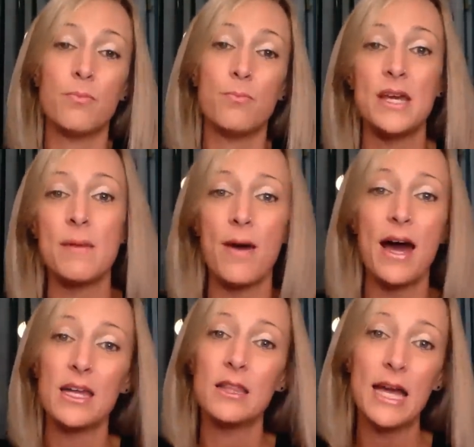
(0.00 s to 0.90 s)
being
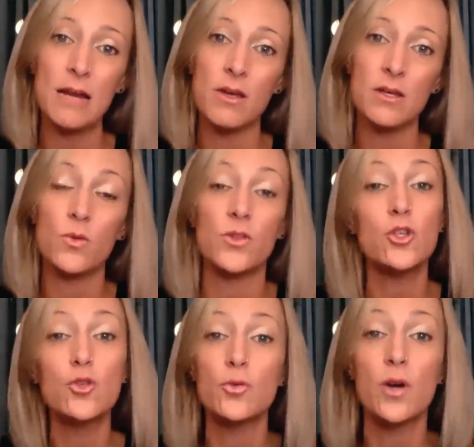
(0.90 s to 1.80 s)
back in alignment with the
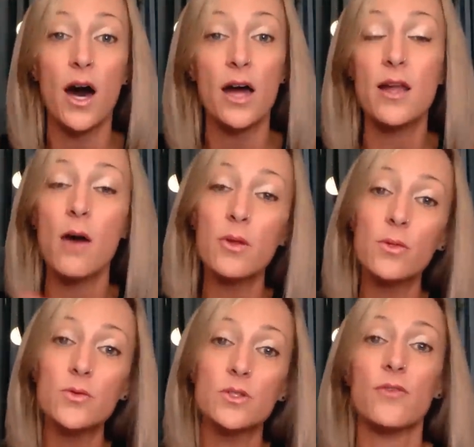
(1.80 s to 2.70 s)
true God, not with
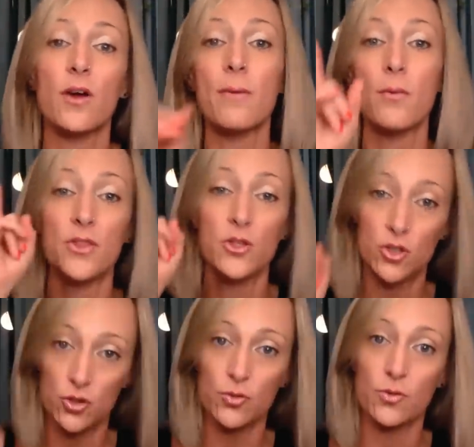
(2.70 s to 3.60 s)
Lucifer, but with the
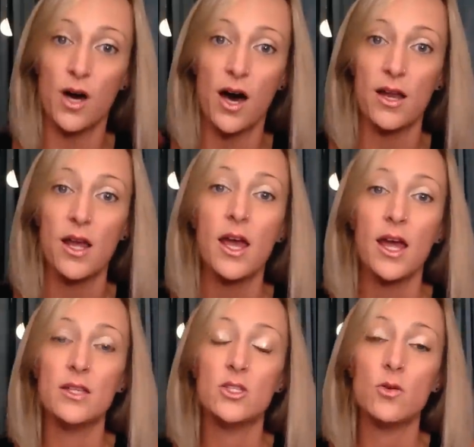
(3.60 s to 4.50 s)
true God.
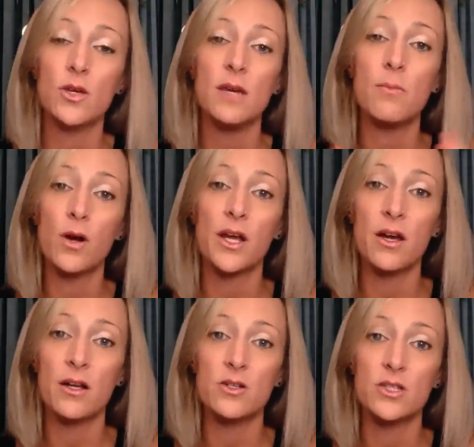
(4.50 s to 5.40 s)
And so keep
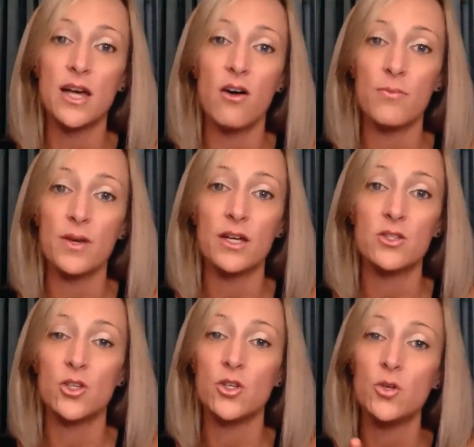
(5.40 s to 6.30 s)
working on yourself
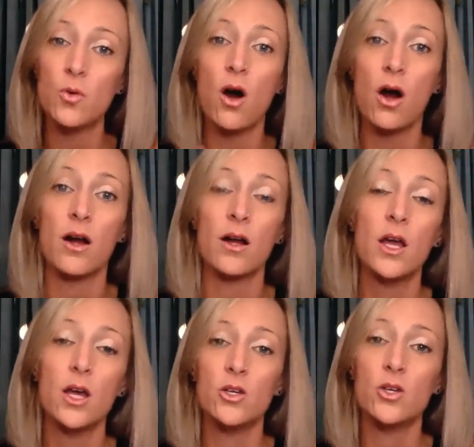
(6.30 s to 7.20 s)
because you are
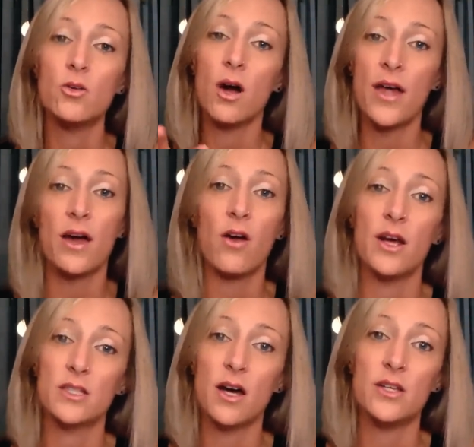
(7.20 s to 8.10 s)
you are that
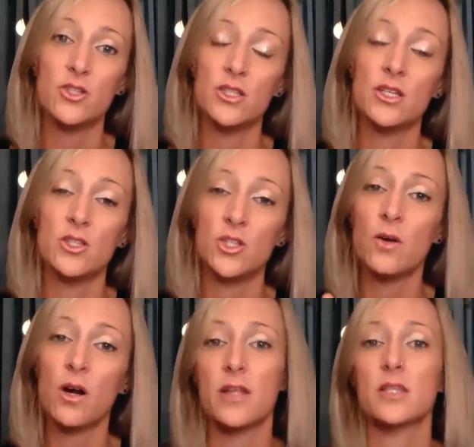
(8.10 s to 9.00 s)
Christ consciousness,
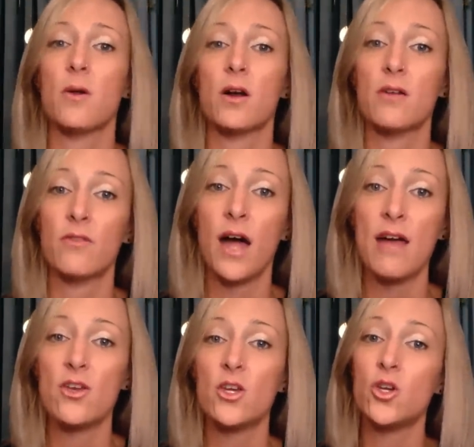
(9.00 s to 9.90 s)
you are that spark of
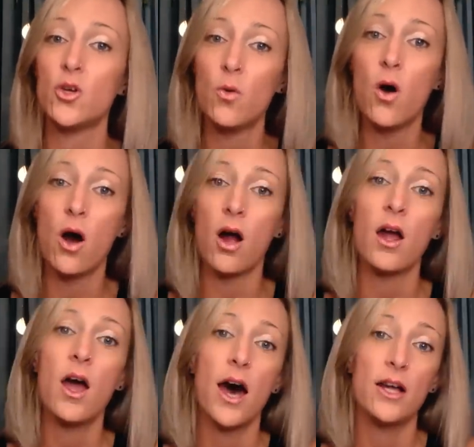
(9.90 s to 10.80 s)
life, you
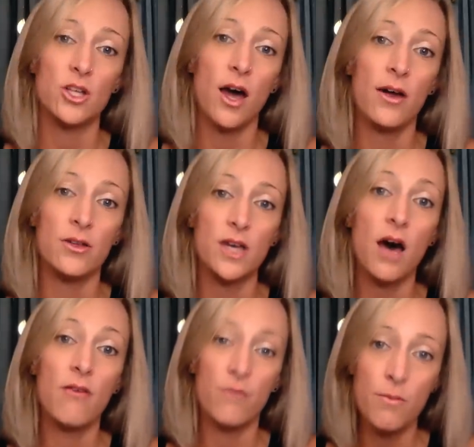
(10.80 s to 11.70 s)
are a child
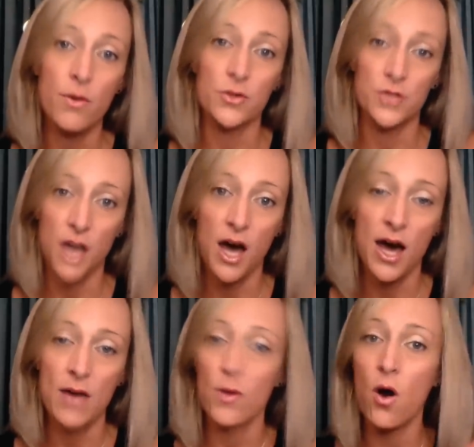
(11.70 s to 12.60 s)
of the most
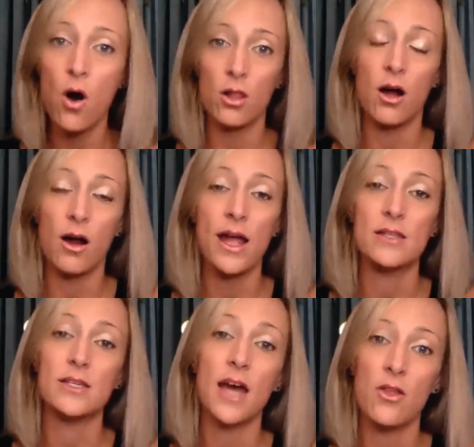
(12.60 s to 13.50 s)
high. We all are.
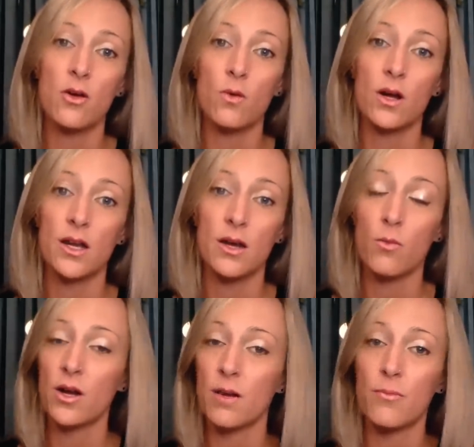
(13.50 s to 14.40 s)
And together we're going to
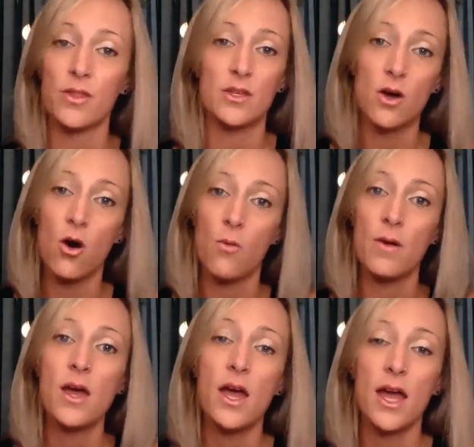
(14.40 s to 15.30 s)
we're going to bring this home.
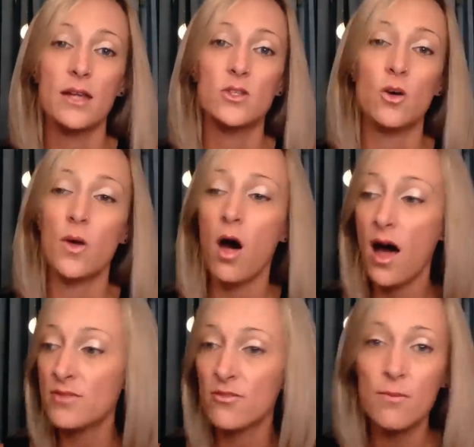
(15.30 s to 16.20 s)
And so we all
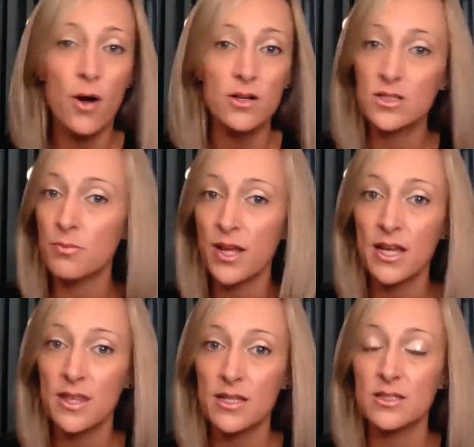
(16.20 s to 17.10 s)
have different parts to play
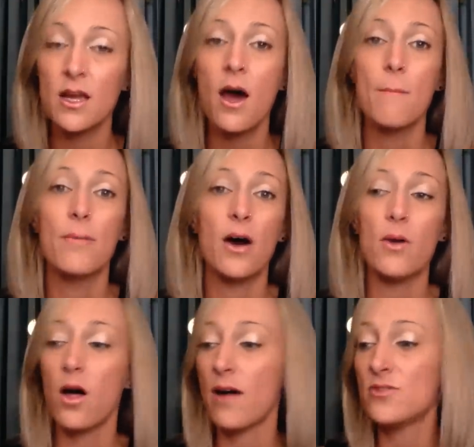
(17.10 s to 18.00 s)
in this, but
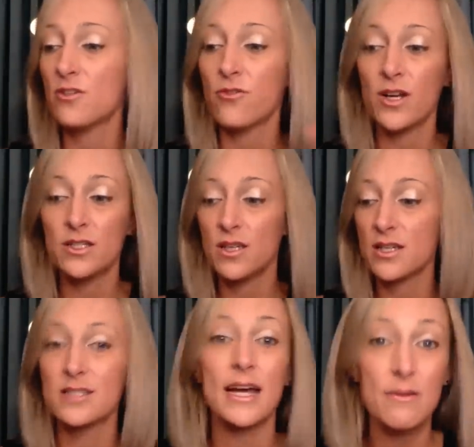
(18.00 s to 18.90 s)
we all have different
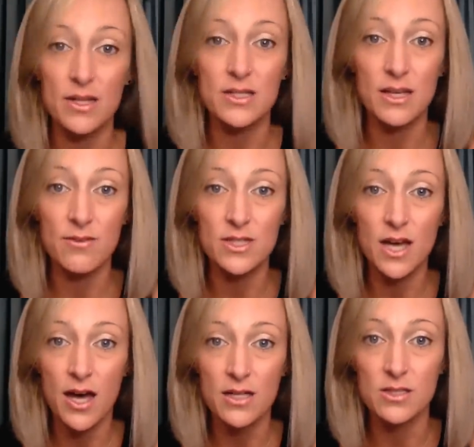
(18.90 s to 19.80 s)
assignments given
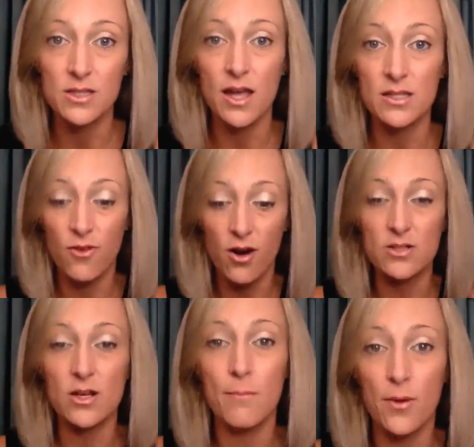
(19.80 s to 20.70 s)
to us as far
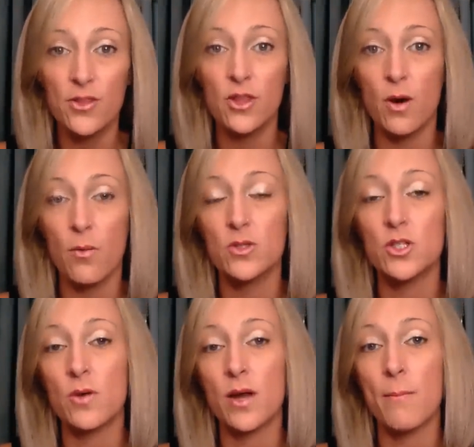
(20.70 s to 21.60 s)
as our birth and what we're
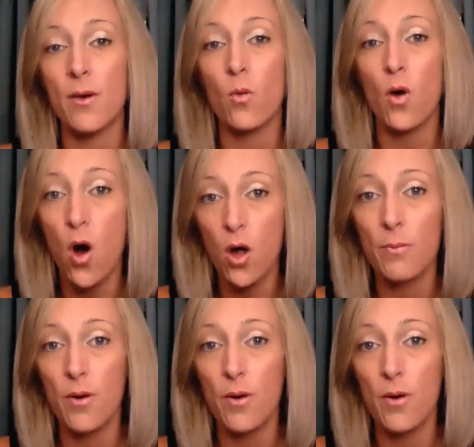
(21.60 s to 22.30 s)
doing, but we're all a